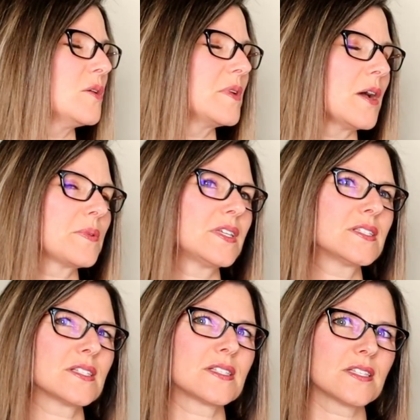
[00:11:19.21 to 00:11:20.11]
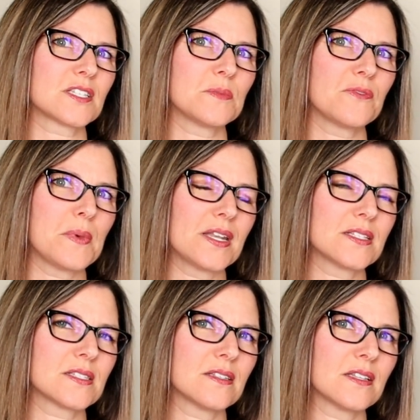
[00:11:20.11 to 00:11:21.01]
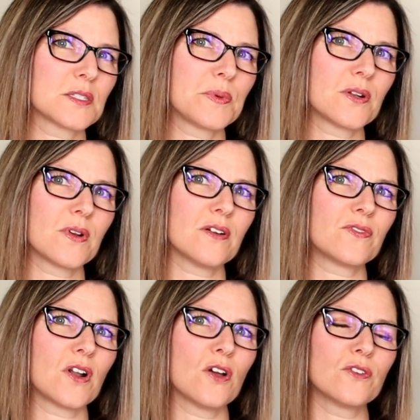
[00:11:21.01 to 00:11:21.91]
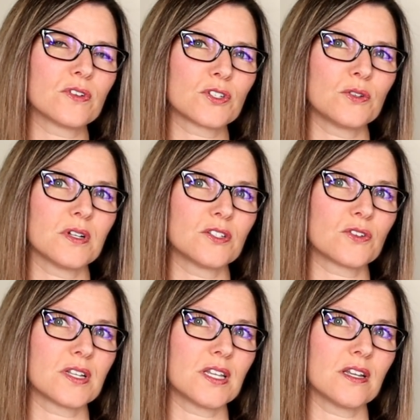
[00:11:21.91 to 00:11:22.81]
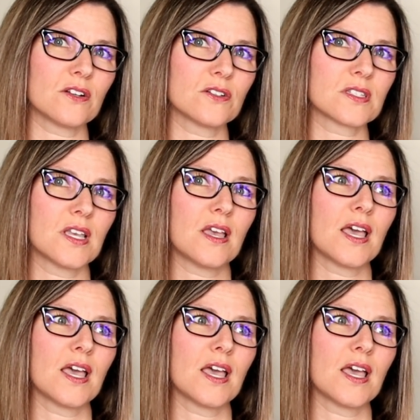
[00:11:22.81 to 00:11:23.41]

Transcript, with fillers: Homeopathy is a system of medicine that's been around for over 200 years